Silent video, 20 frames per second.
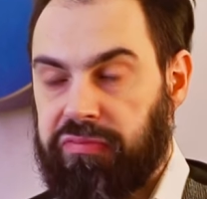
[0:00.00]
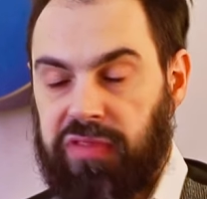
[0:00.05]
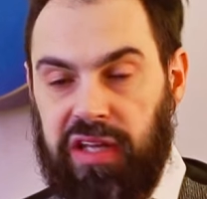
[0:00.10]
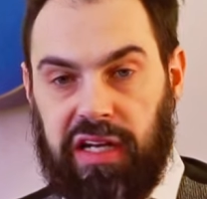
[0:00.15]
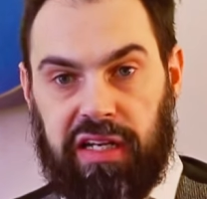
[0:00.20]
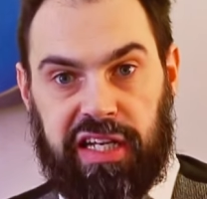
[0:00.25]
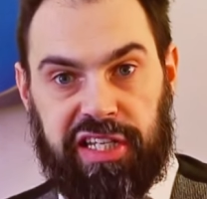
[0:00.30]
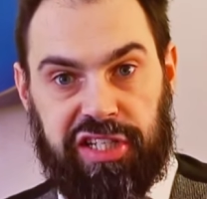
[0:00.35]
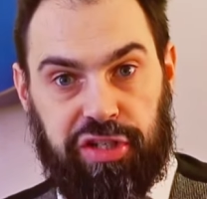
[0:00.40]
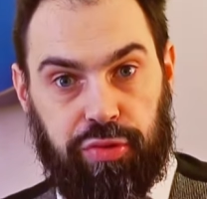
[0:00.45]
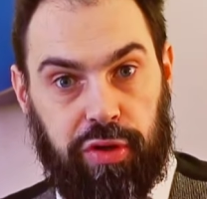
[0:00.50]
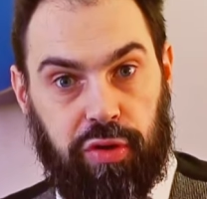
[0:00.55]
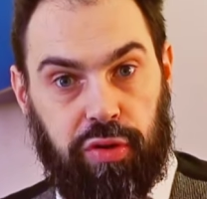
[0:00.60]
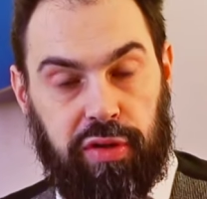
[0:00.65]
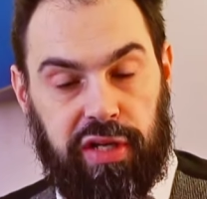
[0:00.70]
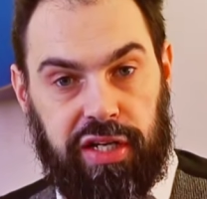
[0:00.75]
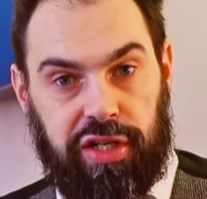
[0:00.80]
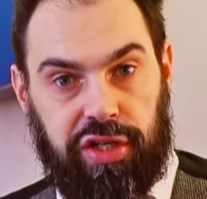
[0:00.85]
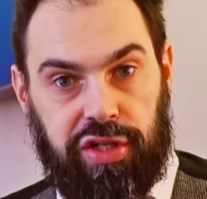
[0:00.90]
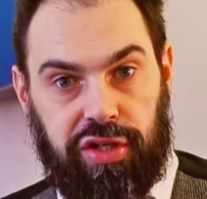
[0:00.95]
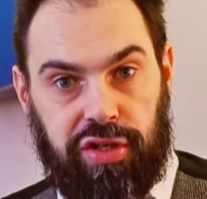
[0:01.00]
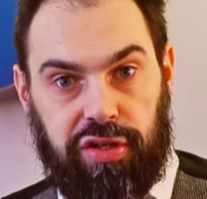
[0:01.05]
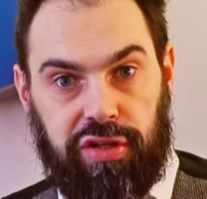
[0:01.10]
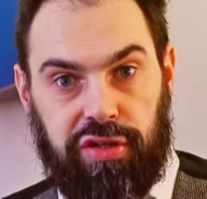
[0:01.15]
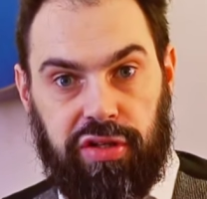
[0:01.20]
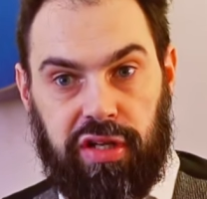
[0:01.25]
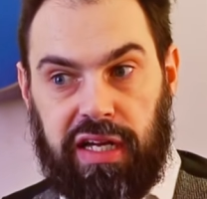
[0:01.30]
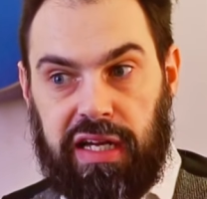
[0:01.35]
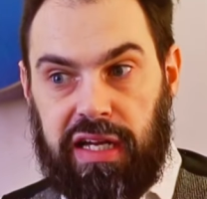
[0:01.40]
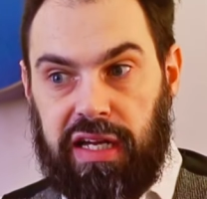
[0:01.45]
less regulation,
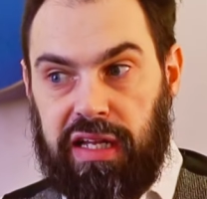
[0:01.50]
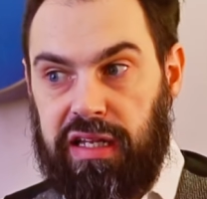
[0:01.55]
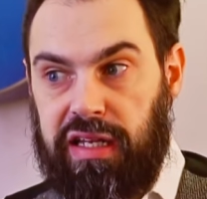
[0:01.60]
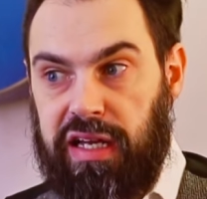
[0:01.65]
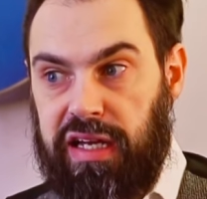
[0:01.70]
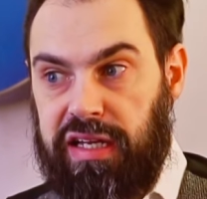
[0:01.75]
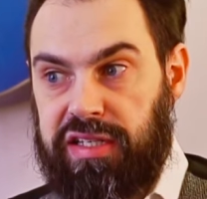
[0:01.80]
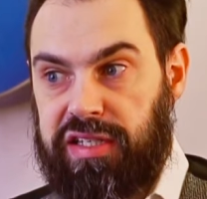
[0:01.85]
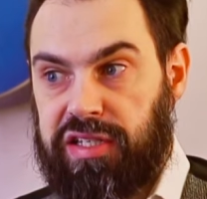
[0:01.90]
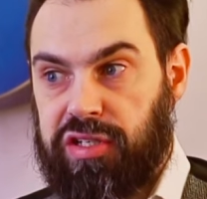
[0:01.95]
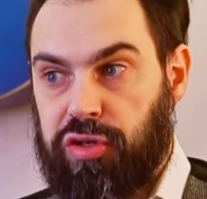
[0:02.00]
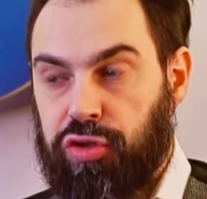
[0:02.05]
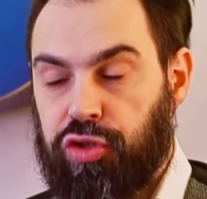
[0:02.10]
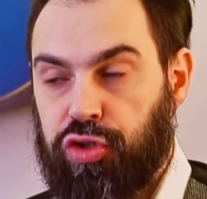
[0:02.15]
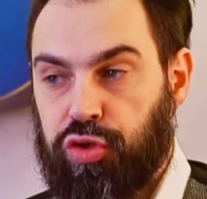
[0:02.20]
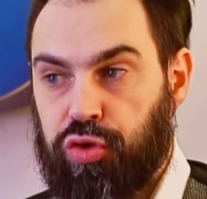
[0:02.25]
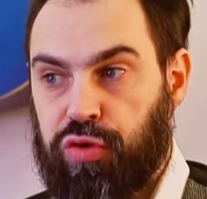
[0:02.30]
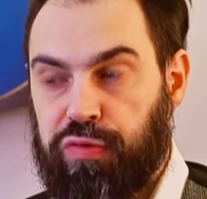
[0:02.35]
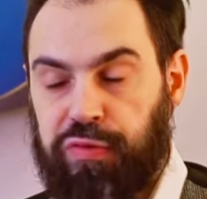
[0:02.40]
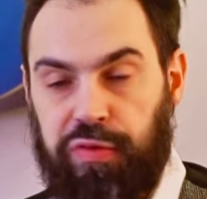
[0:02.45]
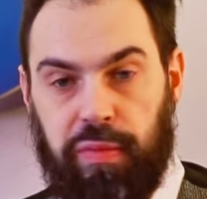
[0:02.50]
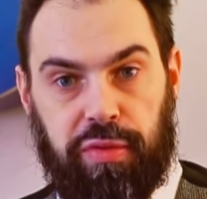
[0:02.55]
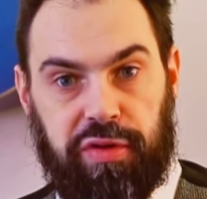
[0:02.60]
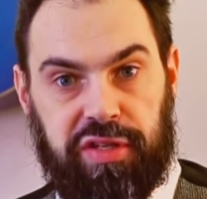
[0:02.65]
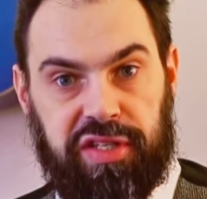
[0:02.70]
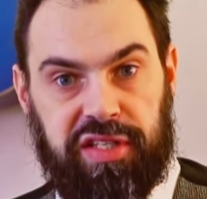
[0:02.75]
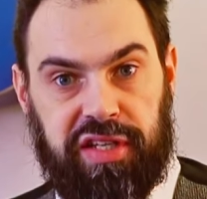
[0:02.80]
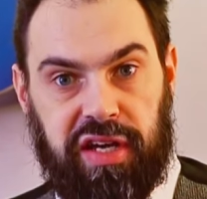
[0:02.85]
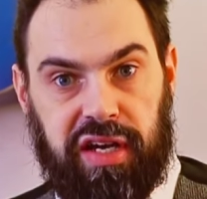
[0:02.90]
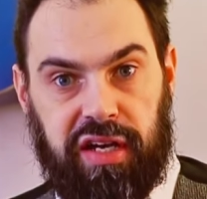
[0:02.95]
less control from the
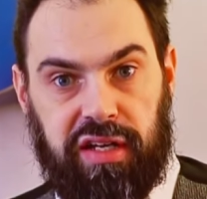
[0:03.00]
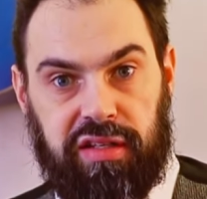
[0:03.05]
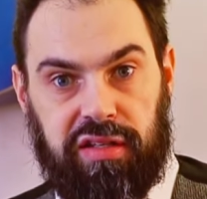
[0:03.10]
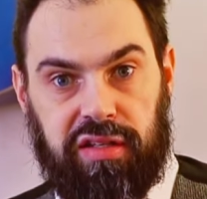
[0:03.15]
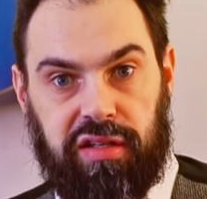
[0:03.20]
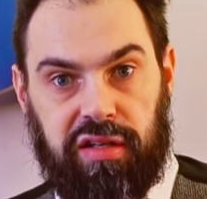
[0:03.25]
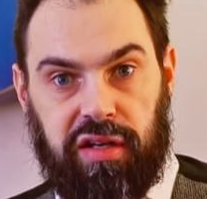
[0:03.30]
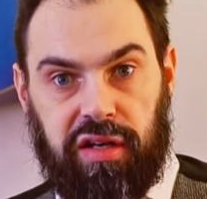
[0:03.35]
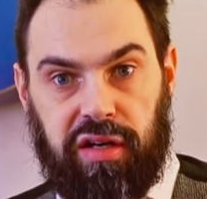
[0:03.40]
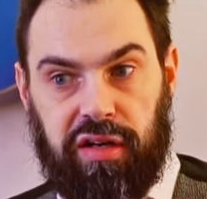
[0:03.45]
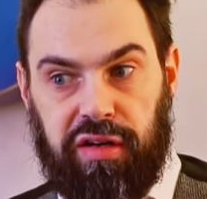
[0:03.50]
state,